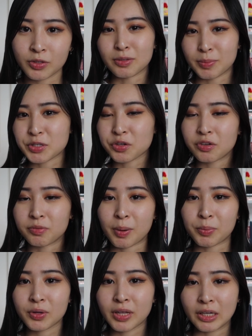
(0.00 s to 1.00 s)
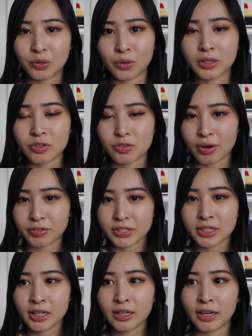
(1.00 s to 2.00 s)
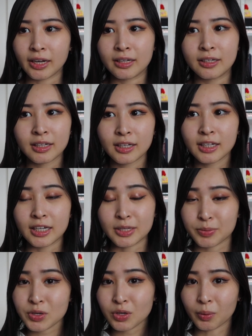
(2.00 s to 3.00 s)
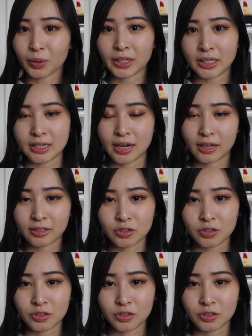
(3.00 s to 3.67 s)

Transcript: So make sure you remember that you're in the driver's seat and especially working in tech.